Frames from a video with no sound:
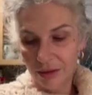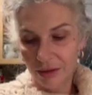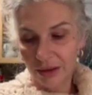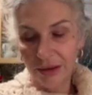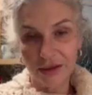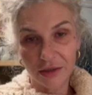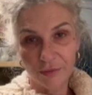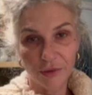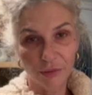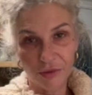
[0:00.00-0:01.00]
I'd like to
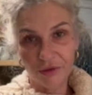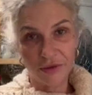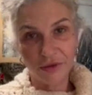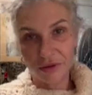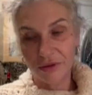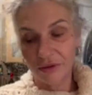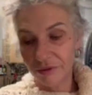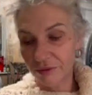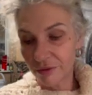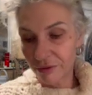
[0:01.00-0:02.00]
promote you to
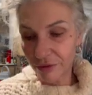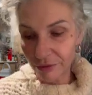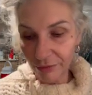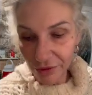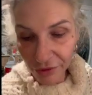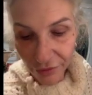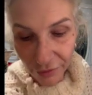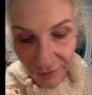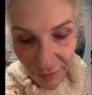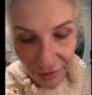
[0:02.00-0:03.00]
grow your own
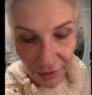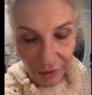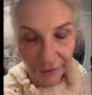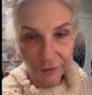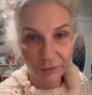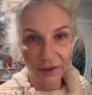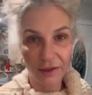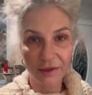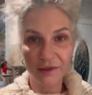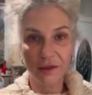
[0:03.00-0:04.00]
mushrooms, but not everybody
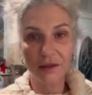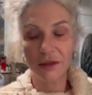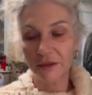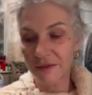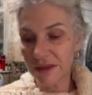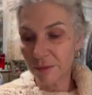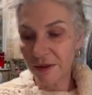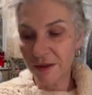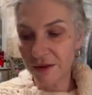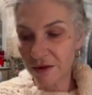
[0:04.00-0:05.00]
has that kind of
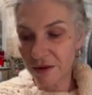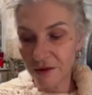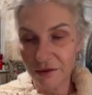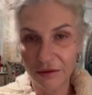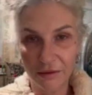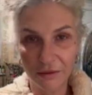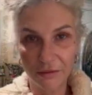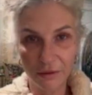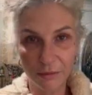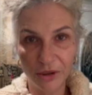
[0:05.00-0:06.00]
space to
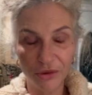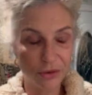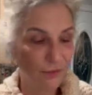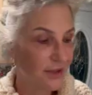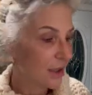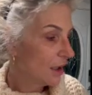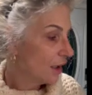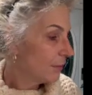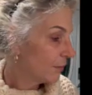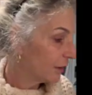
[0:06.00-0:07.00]
grow mushrooms.
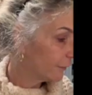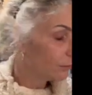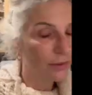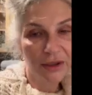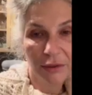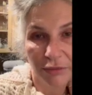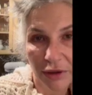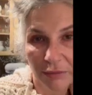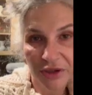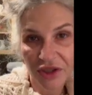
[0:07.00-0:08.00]
but everybody pretty
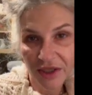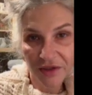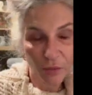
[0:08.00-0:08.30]
much has a